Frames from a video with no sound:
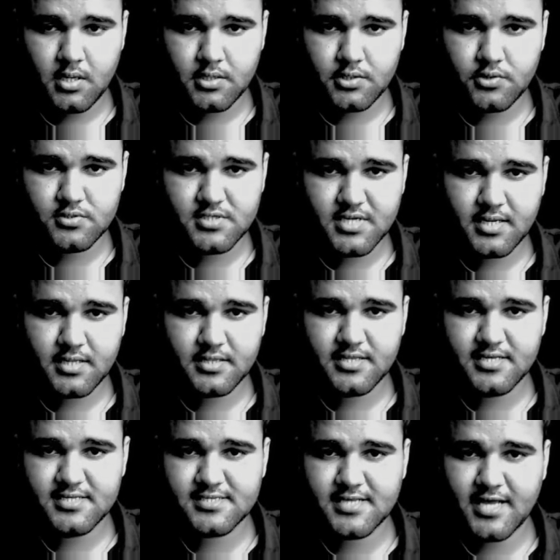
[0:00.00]
Using
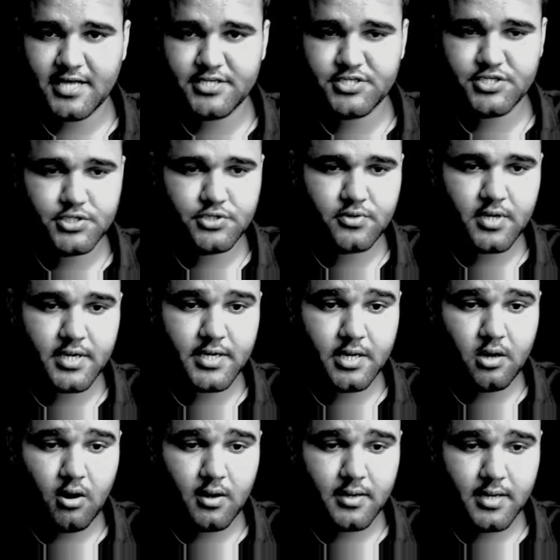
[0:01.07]
this sketch, you can
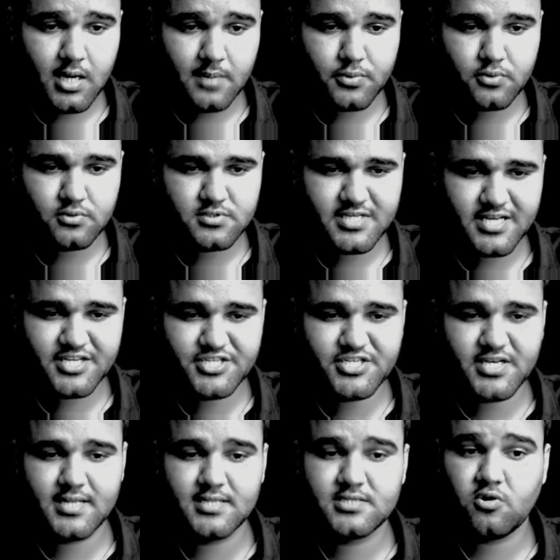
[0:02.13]
record up to 6
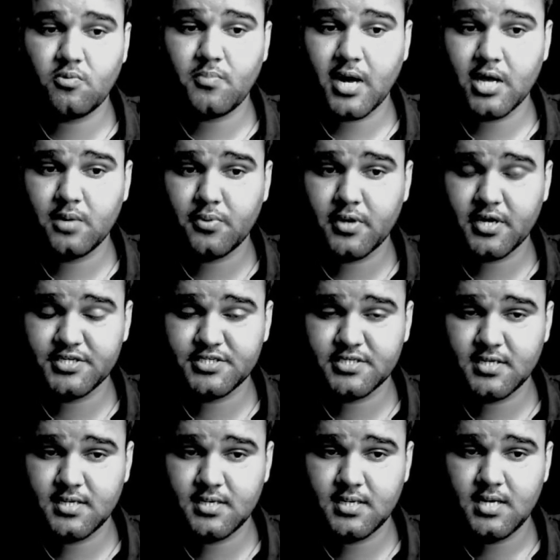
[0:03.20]
channels of
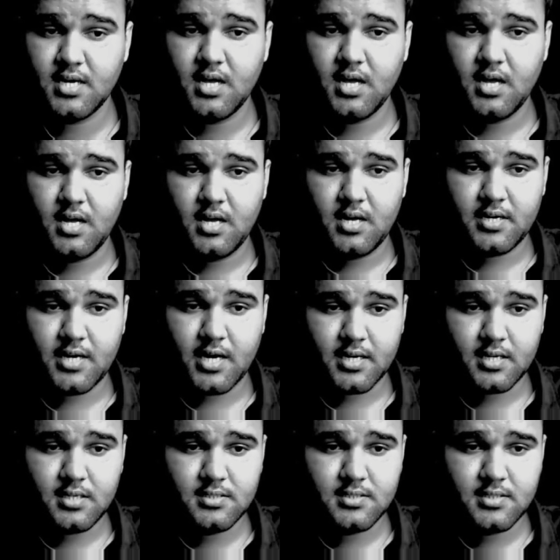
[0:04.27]
biopotential
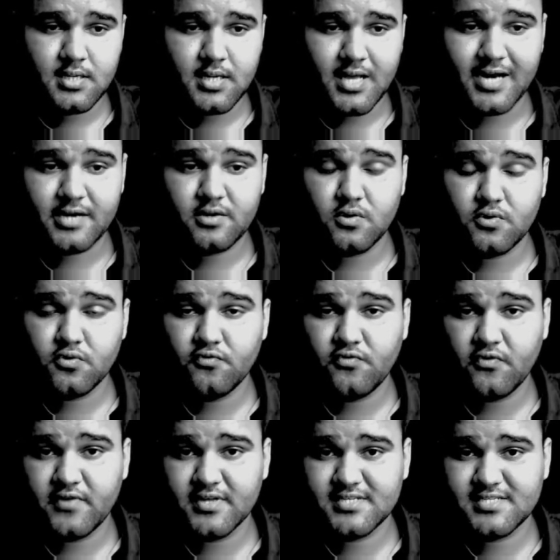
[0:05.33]
data at
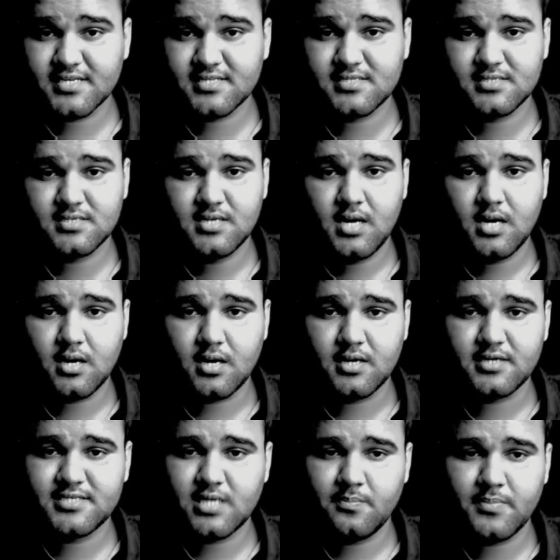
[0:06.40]
256 Hz
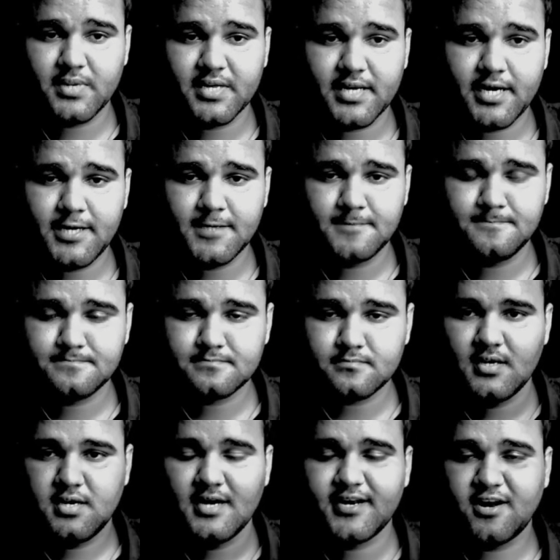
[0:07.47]
sampling rate.
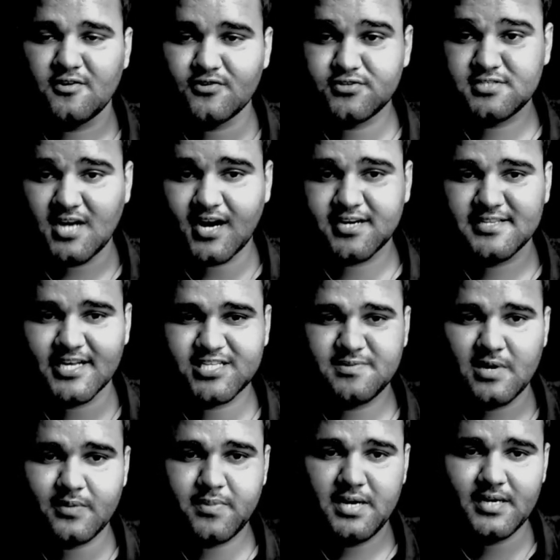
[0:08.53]
Now to start the
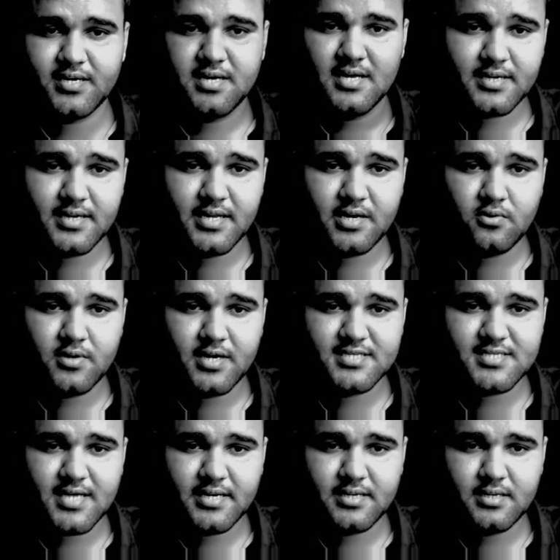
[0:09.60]
experiment, click on
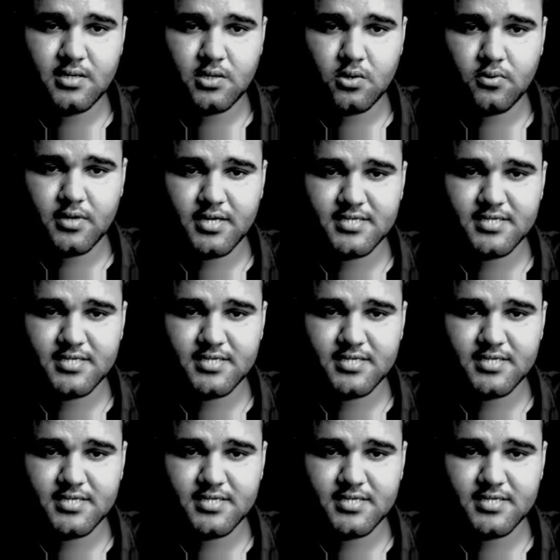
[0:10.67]
Design, Load